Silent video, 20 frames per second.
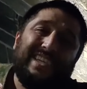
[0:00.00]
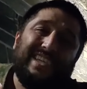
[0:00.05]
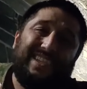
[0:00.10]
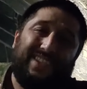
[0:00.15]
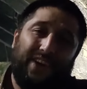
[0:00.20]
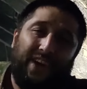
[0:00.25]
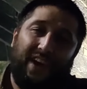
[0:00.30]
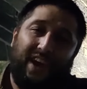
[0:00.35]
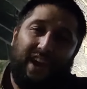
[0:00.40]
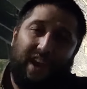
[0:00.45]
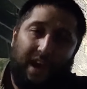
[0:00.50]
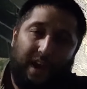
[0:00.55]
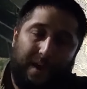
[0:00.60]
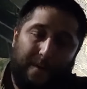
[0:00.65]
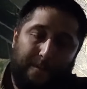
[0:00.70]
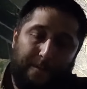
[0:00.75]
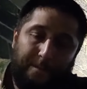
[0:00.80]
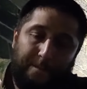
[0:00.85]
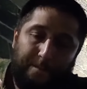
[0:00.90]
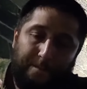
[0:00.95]
D
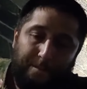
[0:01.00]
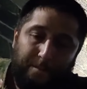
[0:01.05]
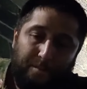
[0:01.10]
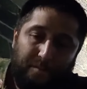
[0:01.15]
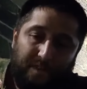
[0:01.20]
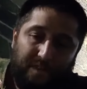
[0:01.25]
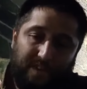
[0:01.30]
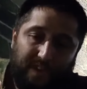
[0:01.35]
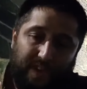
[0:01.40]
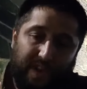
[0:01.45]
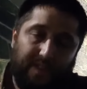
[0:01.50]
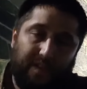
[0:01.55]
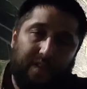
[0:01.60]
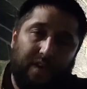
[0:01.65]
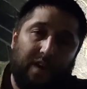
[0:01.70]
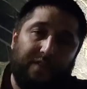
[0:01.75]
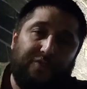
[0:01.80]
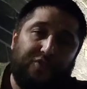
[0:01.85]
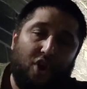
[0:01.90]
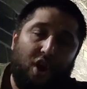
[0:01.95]
in
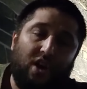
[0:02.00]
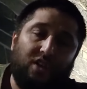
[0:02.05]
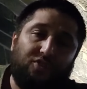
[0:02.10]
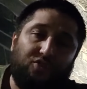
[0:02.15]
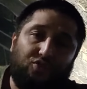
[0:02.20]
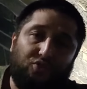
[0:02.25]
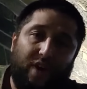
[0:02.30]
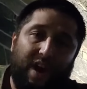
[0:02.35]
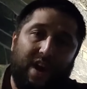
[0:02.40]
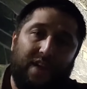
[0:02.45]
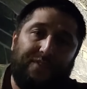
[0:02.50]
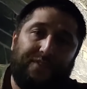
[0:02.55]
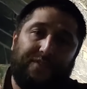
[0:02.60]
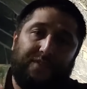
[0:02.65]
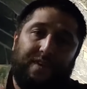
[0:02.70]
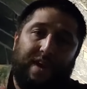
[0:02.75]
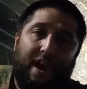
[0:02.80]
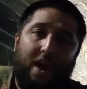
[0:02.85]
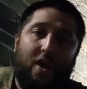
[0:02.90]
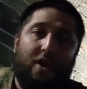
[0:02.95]
the Judge Dredd
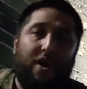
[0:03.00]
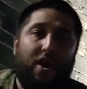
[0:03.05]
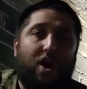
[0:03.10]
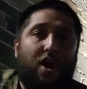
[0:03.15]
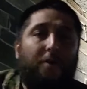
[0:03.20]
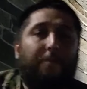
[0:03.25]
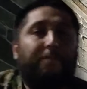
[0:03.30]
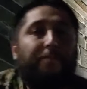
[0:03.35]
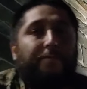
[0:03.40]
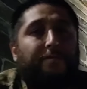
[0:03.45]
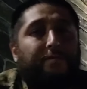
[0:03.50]
scenario